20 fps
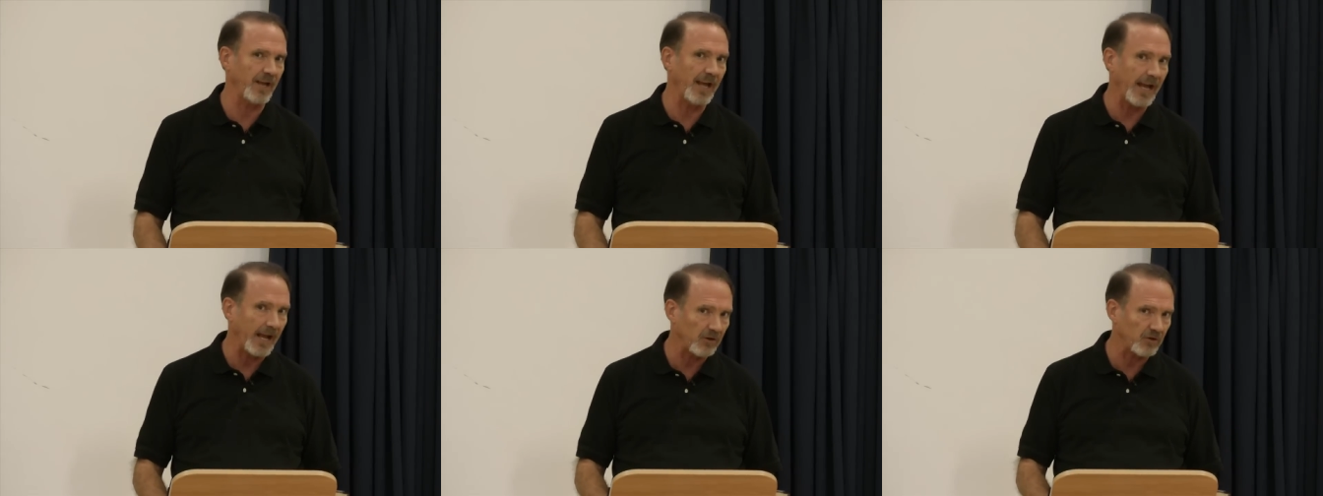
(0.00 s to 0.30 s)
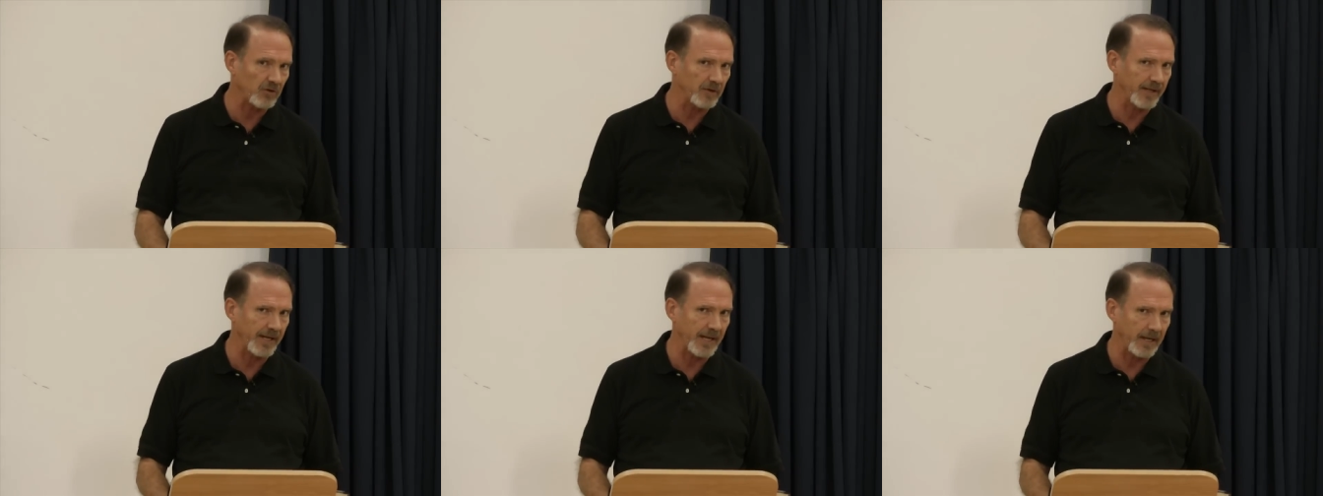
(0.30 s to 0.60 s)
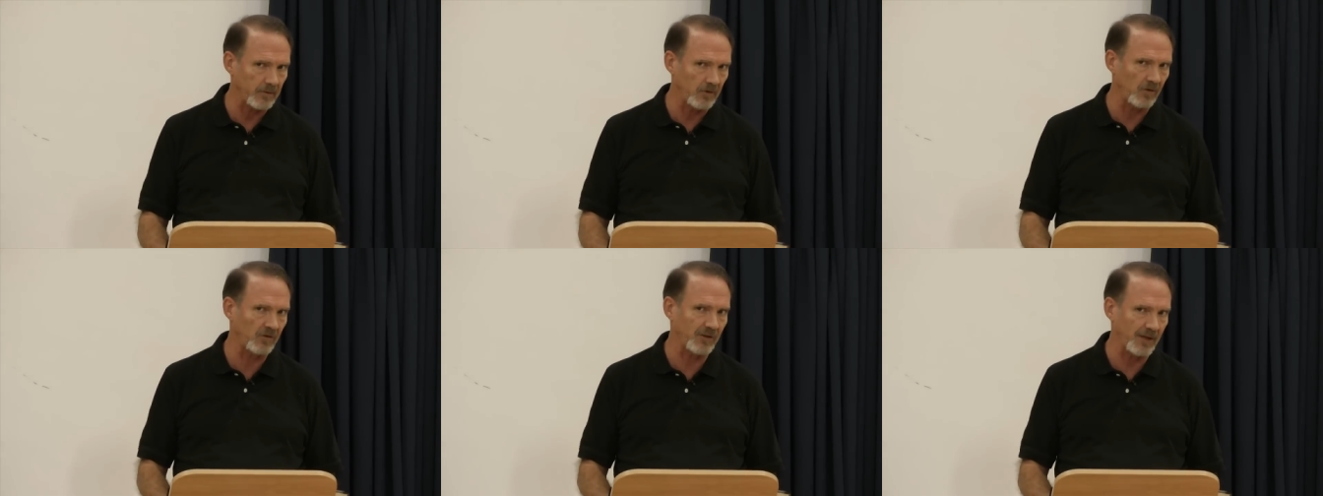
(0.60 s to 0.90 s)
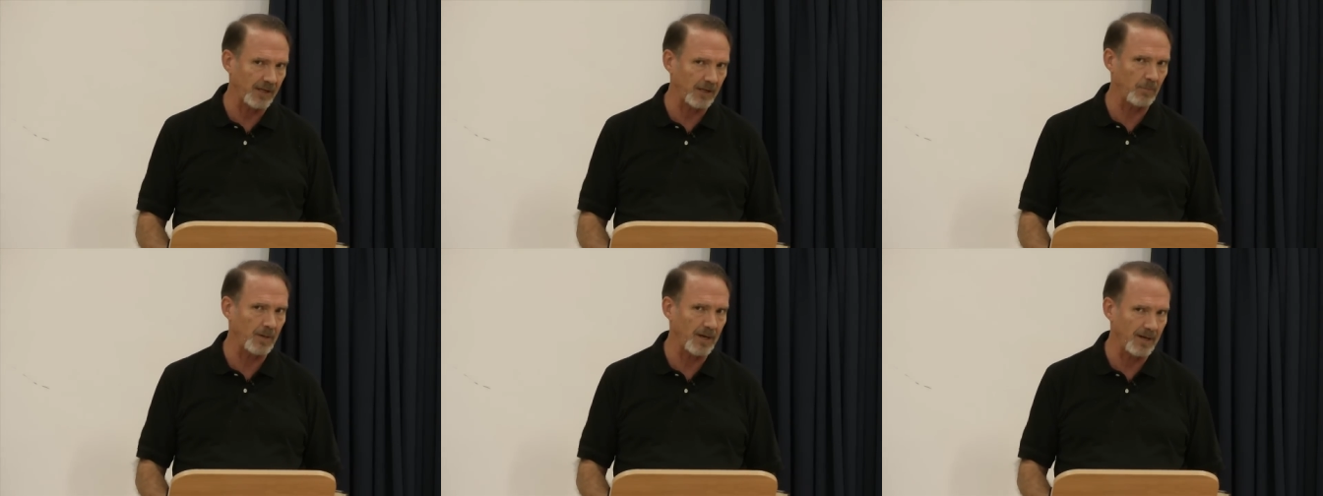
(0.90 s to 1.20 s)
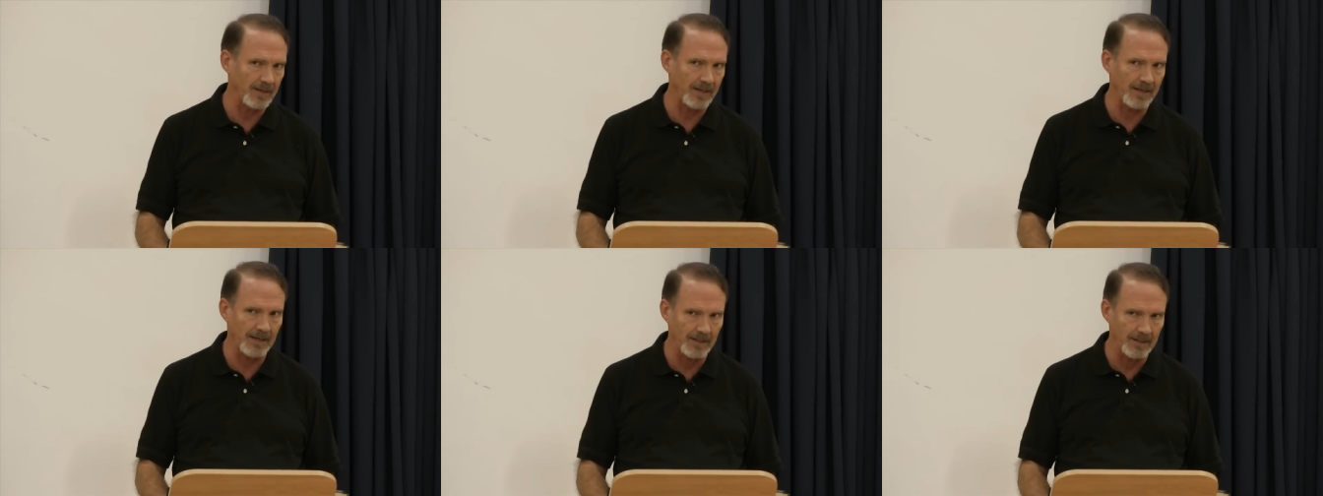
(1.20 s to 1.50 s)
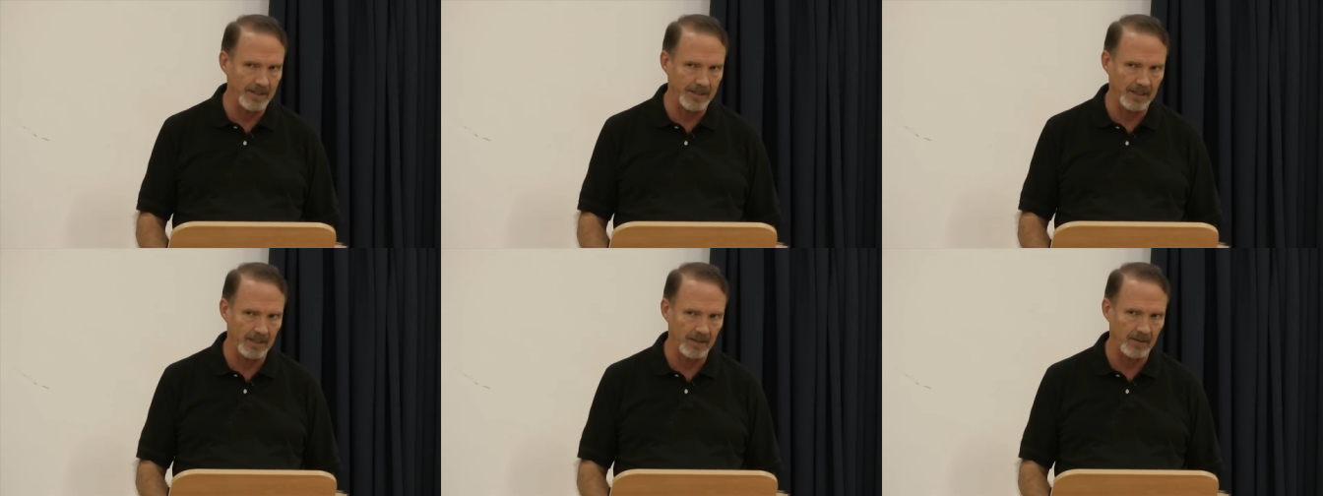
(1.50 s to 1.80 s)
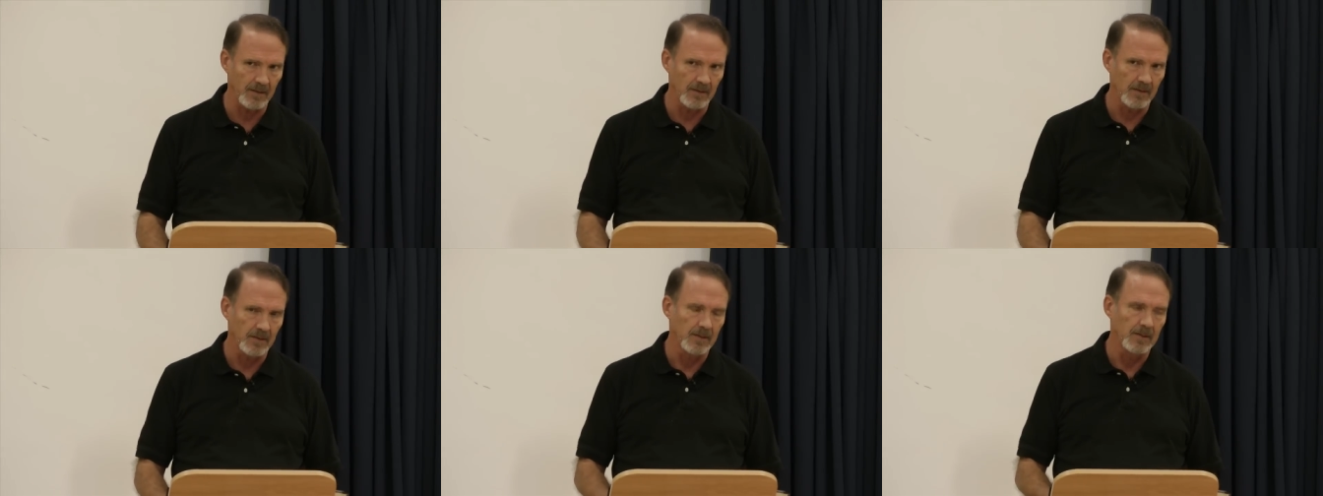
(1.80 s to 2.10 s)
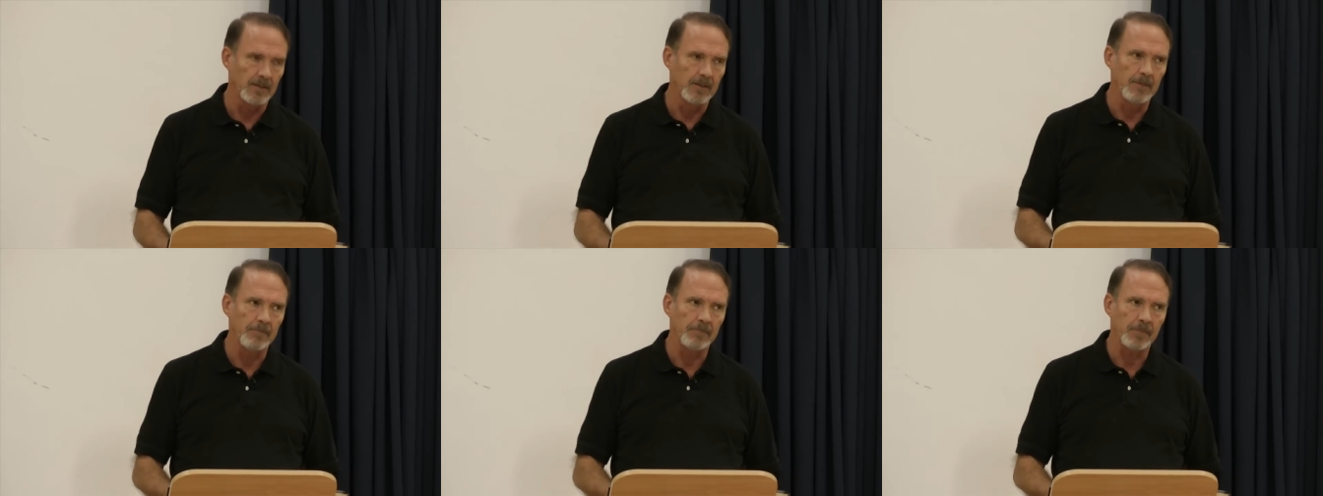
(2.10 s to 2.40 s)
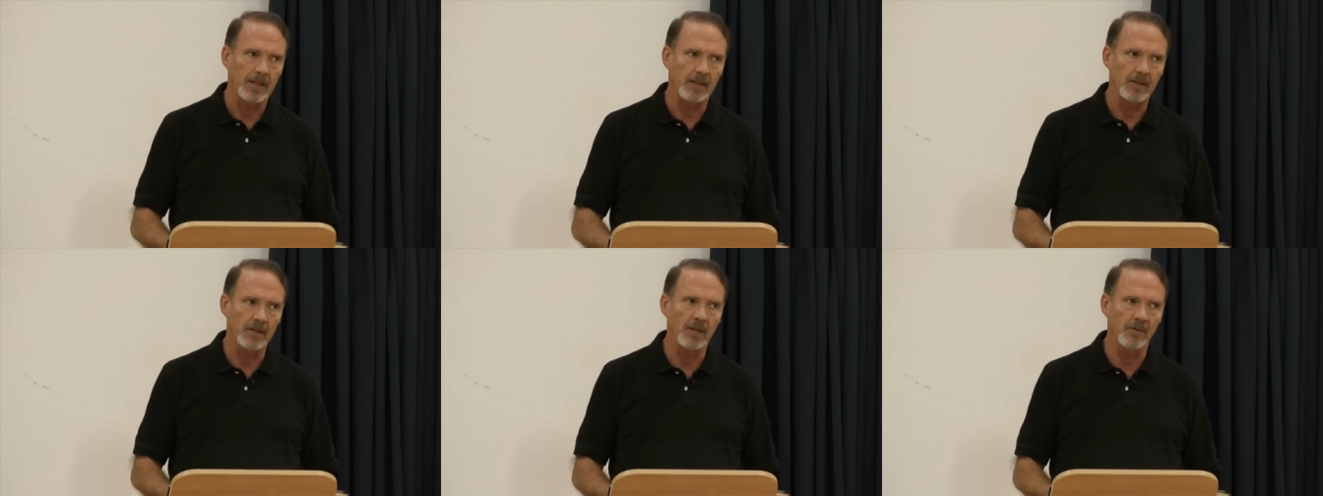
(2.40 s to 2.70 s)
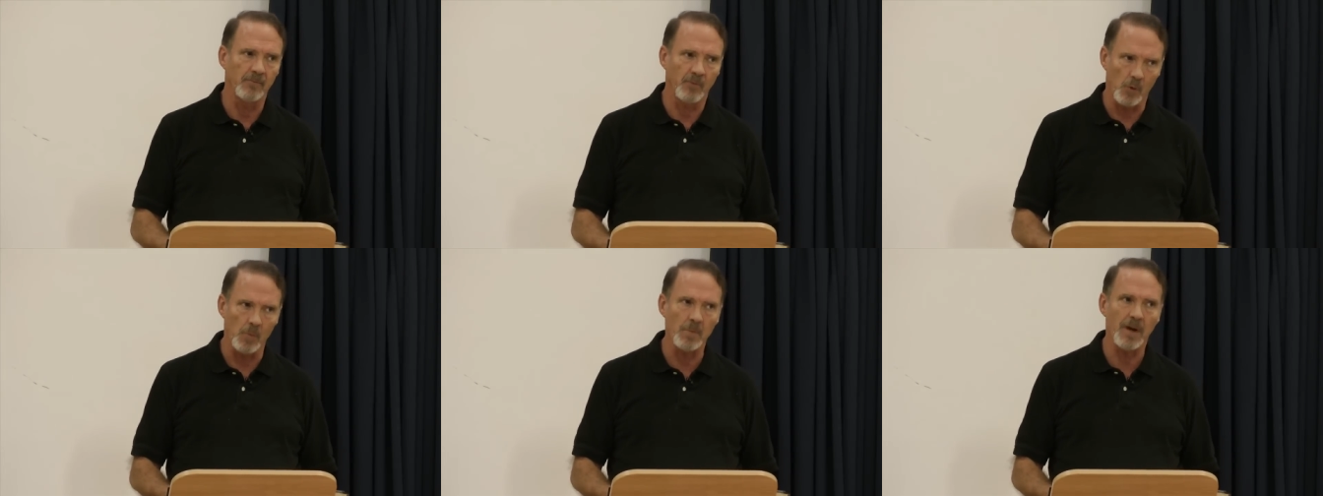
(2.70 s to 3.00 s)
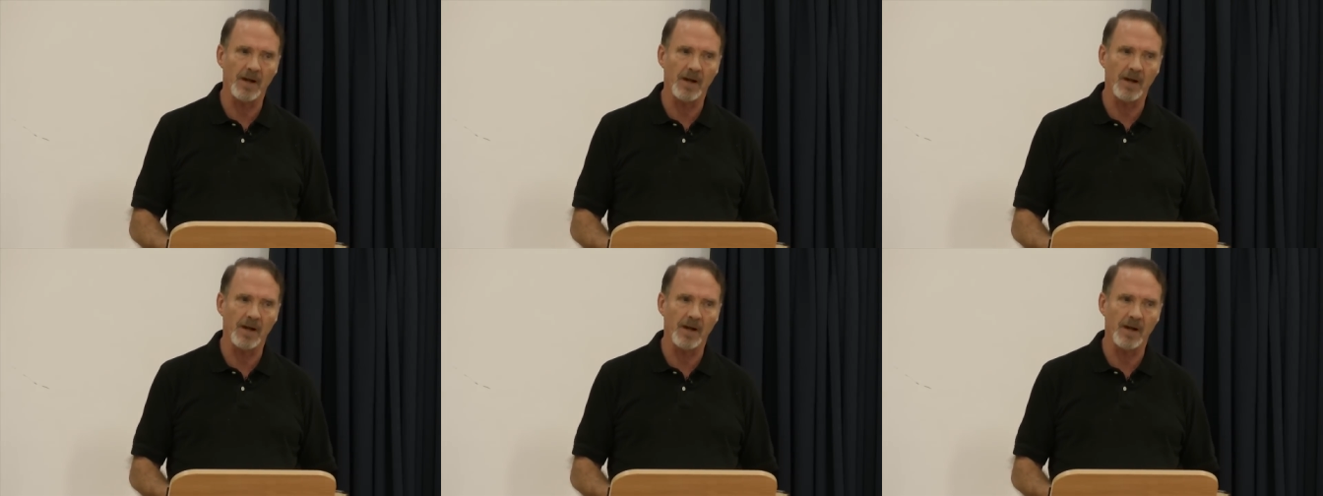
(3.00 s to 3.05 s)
actually had to say about healing for